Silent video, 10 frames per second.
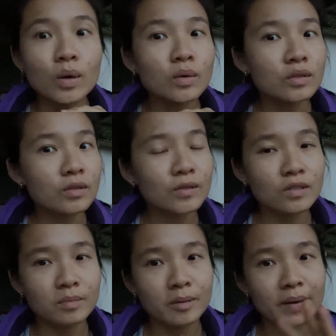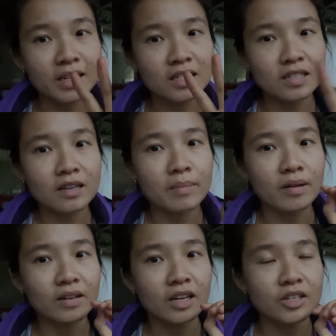also super passionate
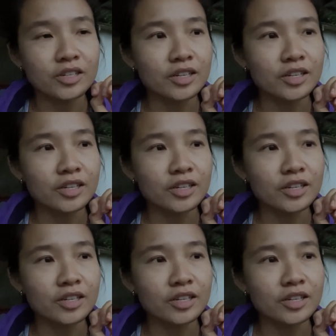about nature